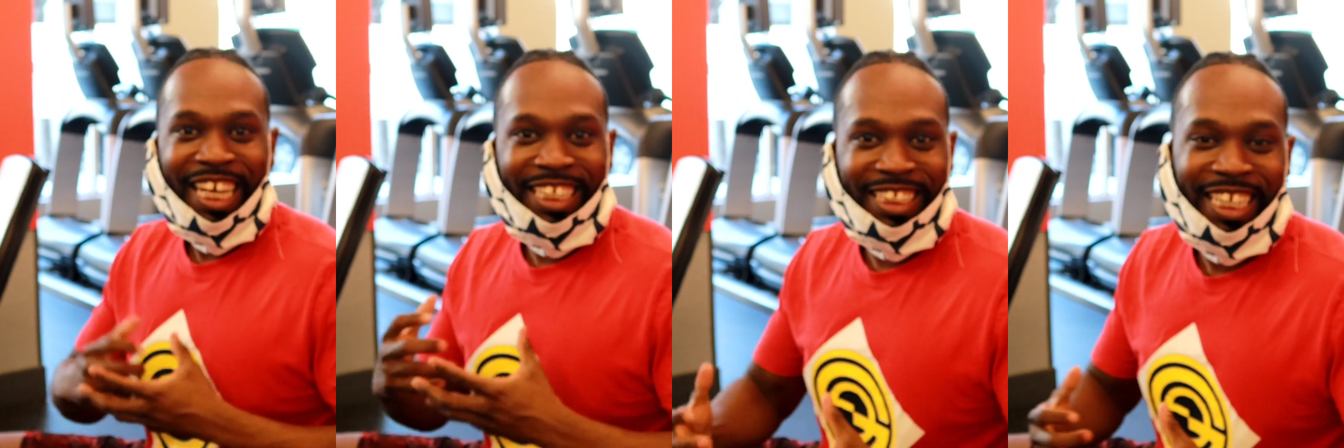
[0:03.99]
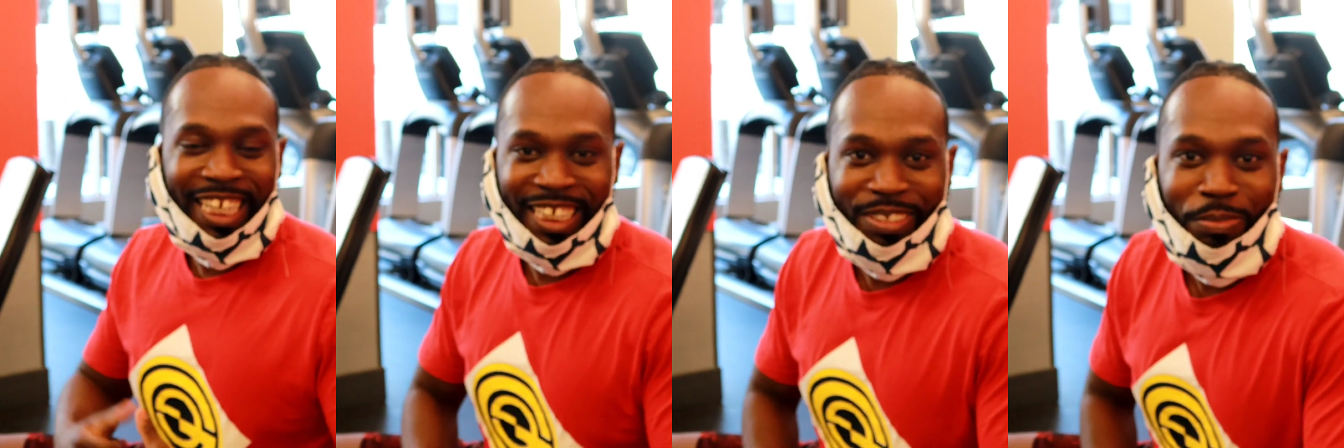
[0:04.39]
and
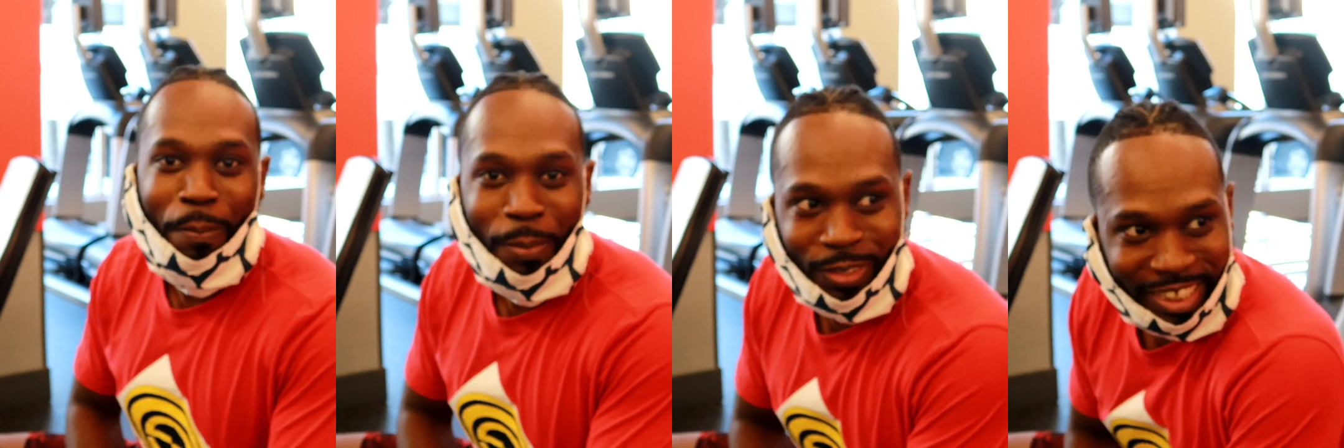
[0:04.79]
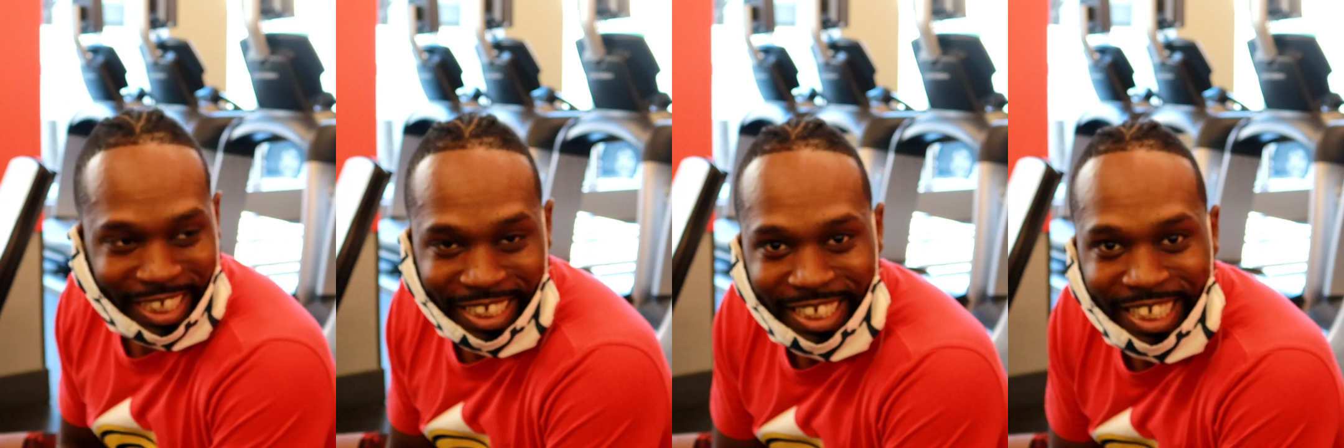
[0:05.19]
today is my
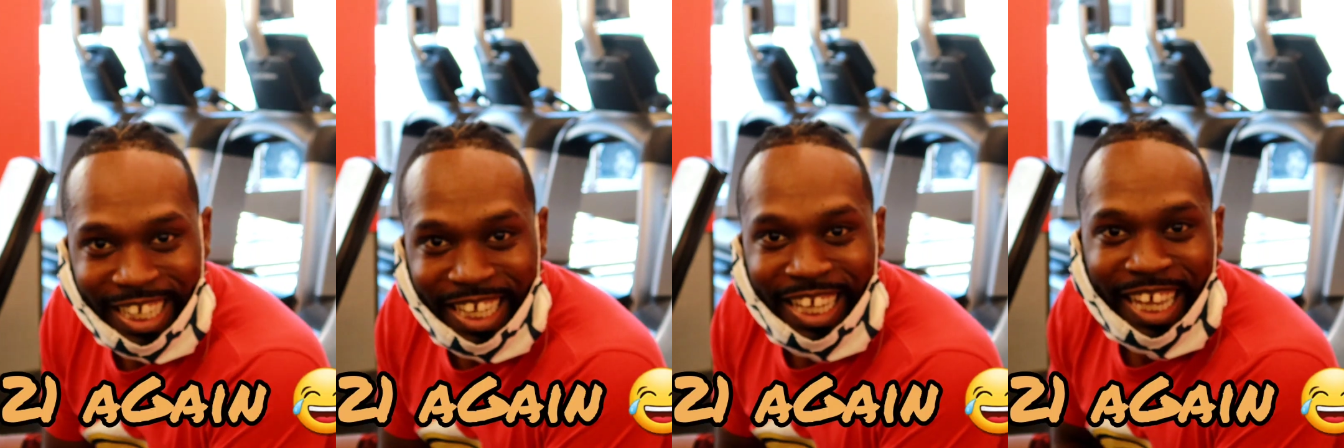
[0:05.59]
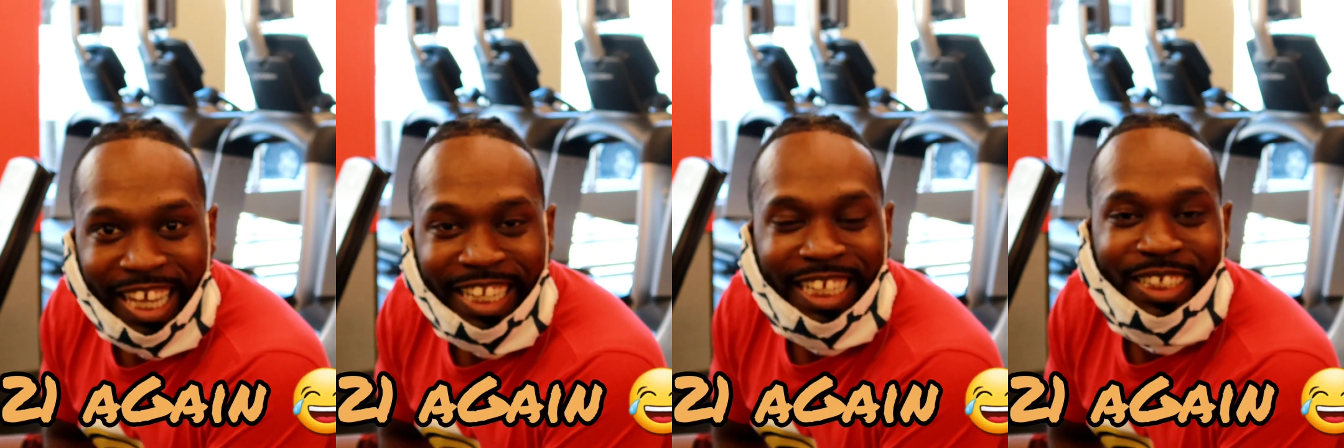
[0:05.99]
birthday,
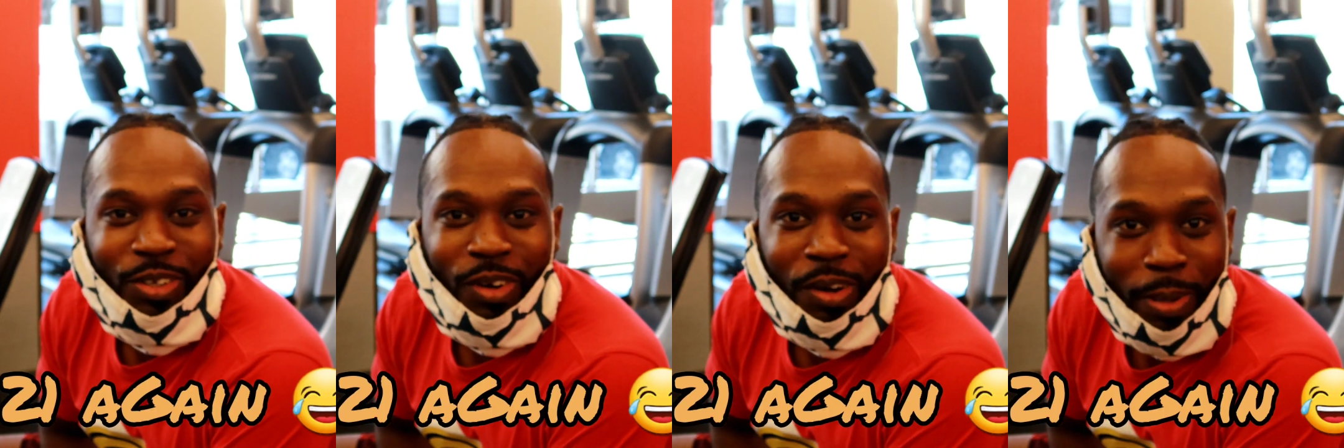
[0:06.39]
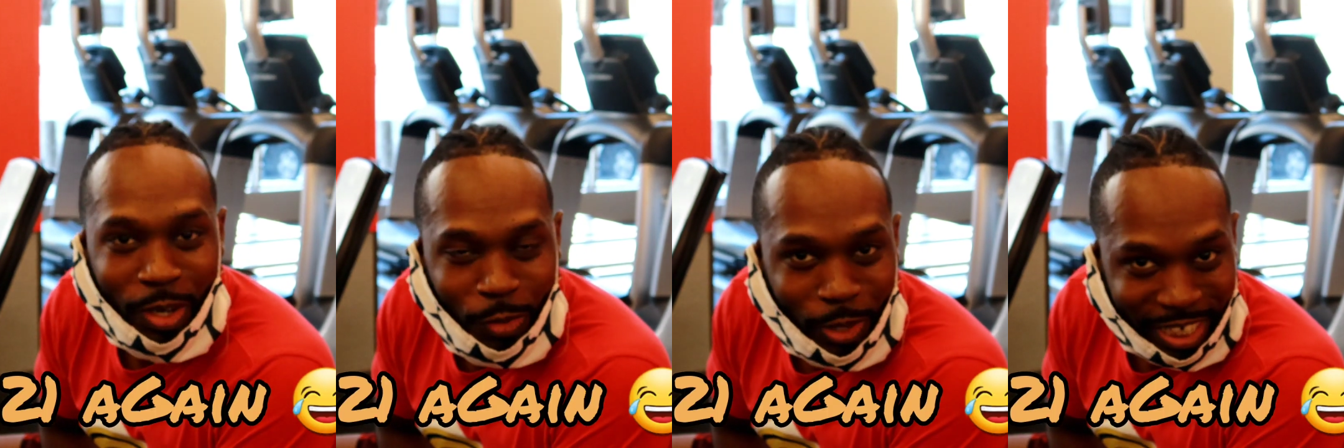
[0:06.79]
and there's no
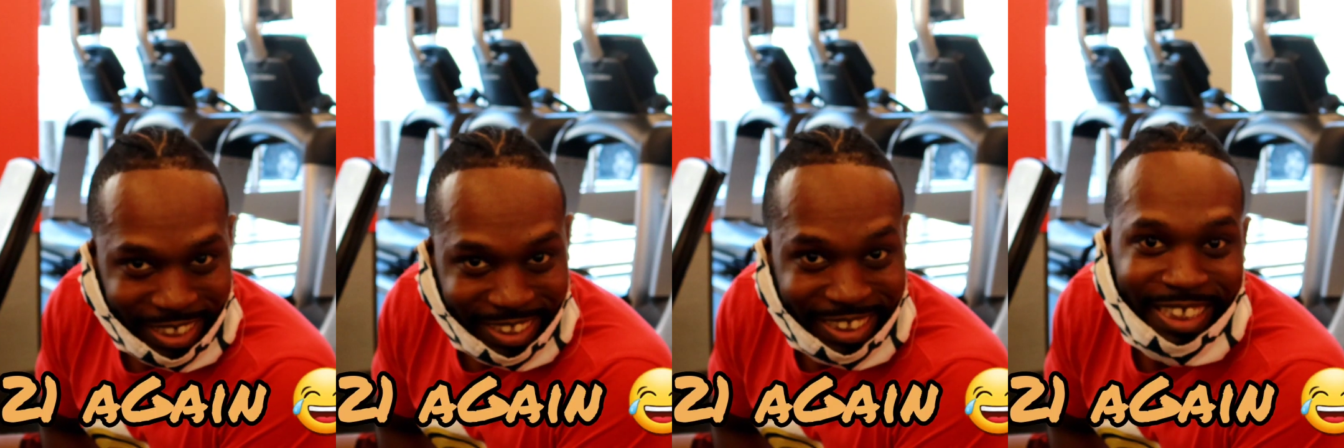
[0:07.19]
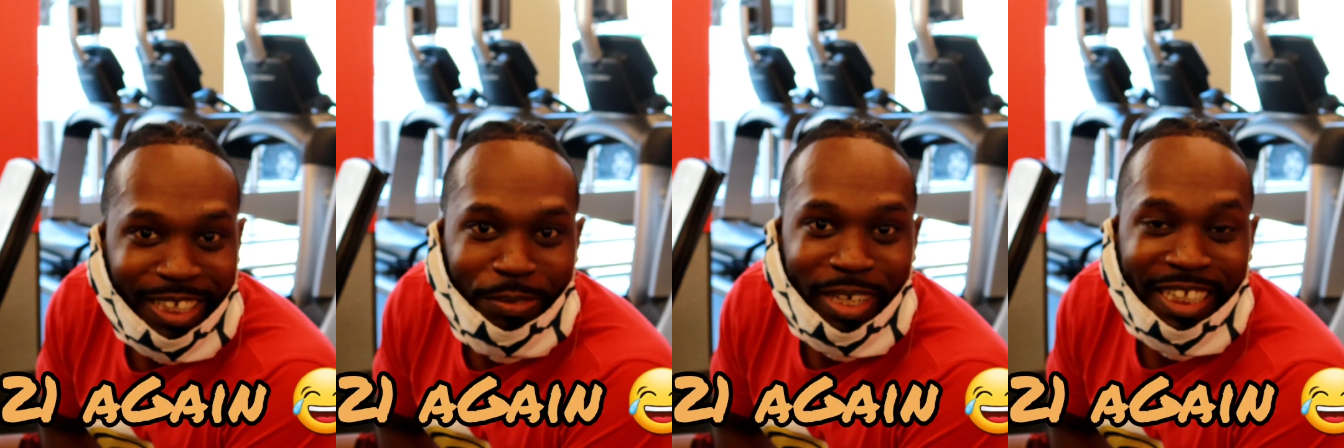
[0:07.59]
better way to
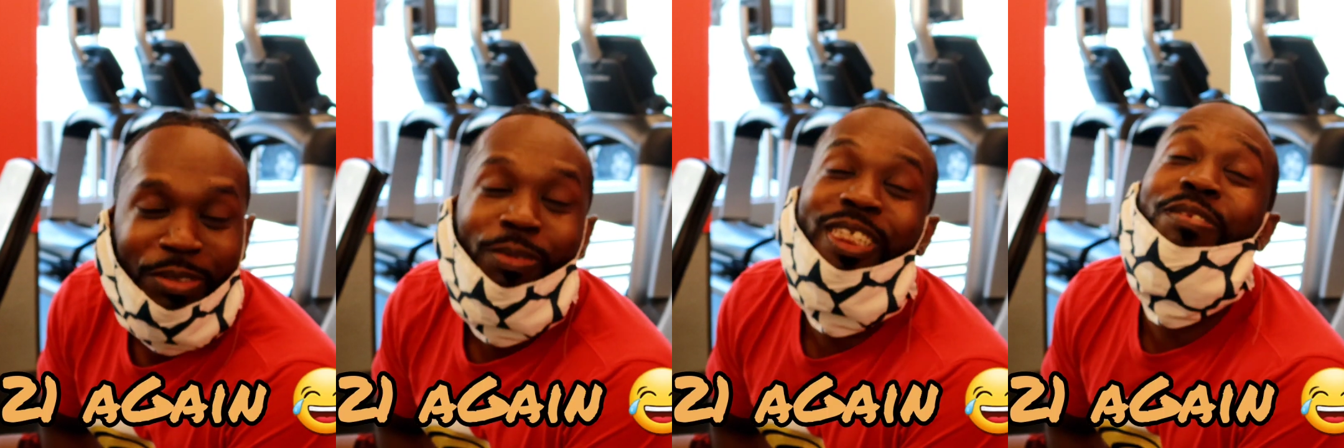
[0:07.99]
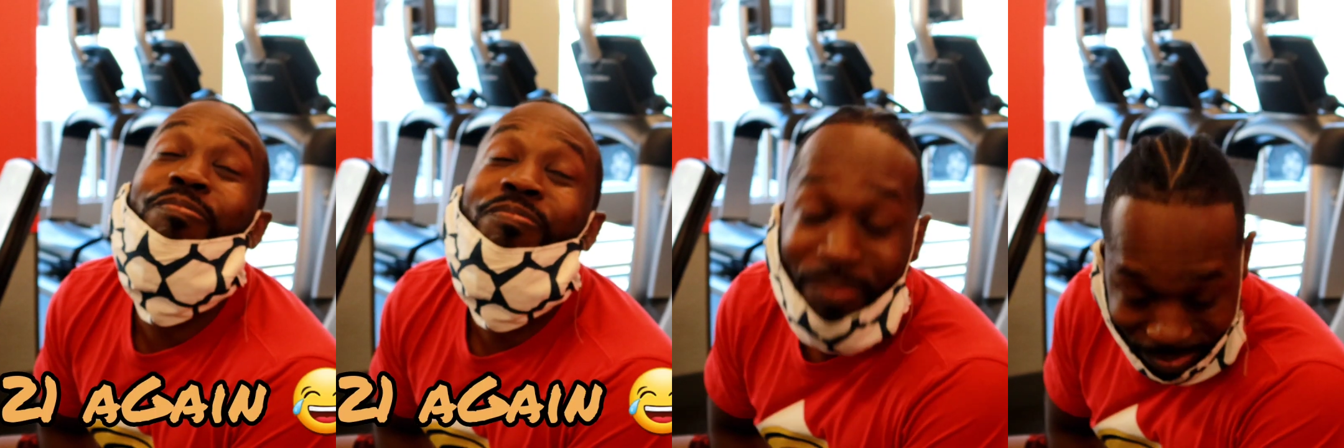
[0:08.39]
celebrate than with some
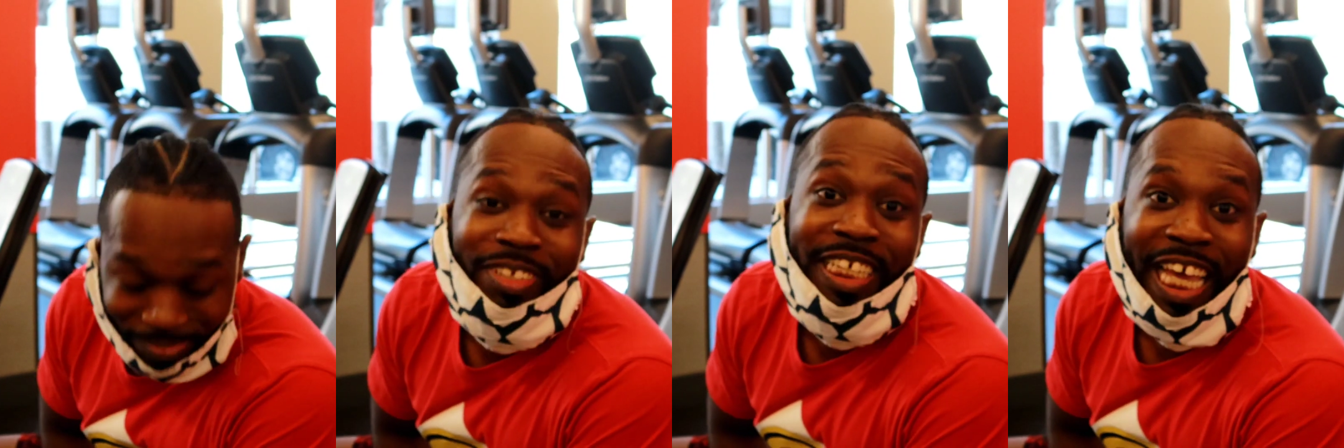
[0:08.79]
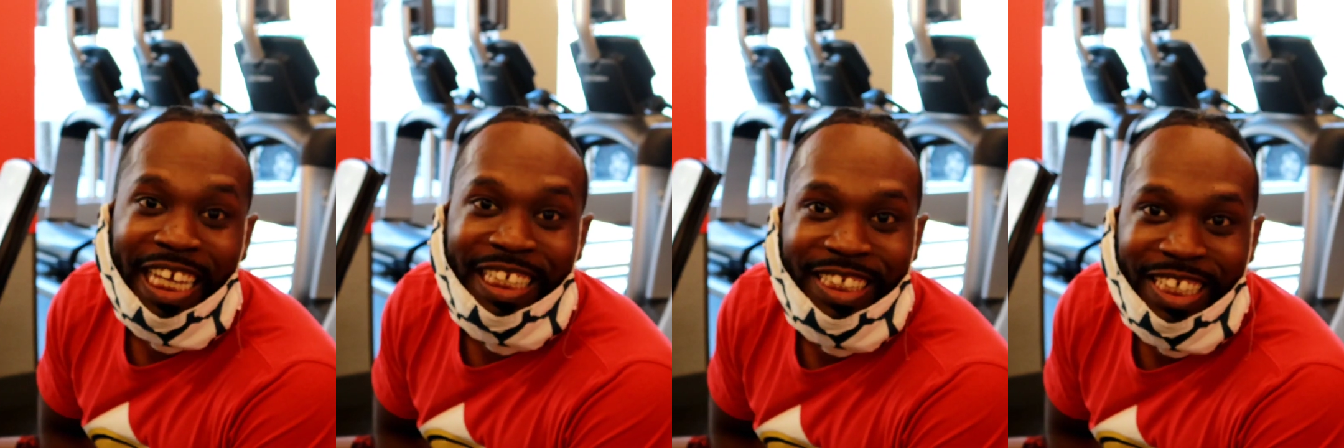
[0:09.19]

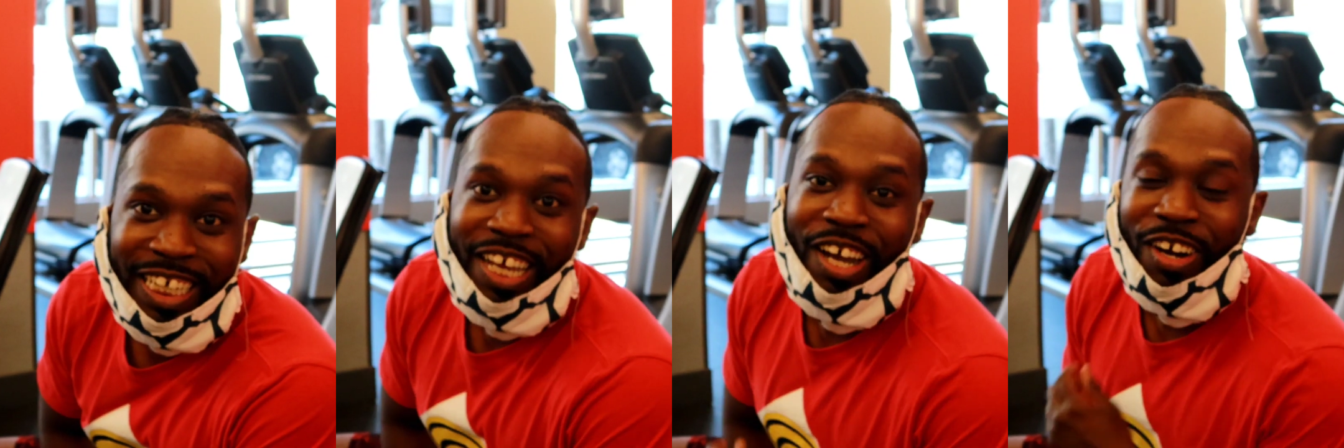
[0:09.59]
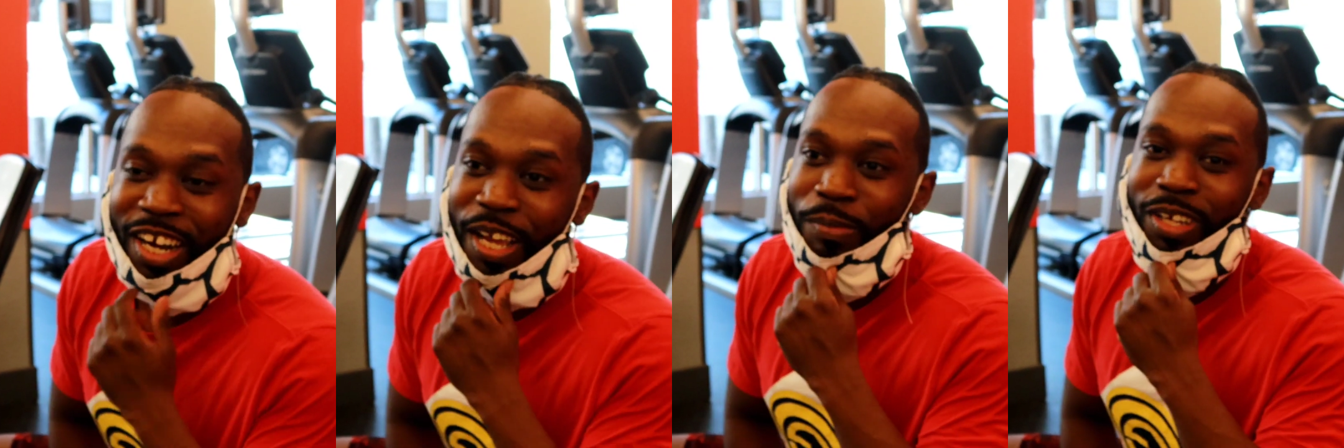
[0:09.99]
games, all
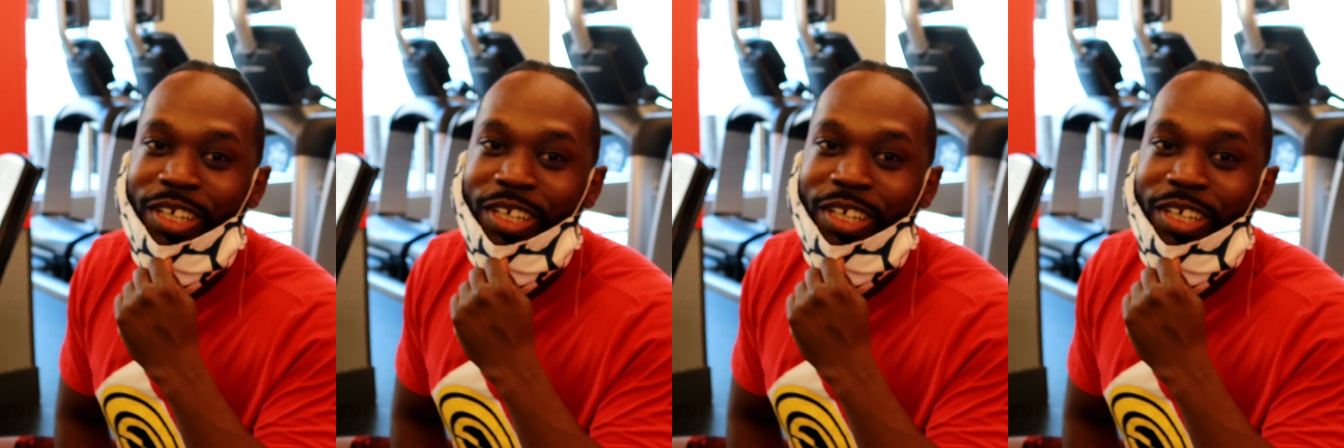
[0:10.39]
right?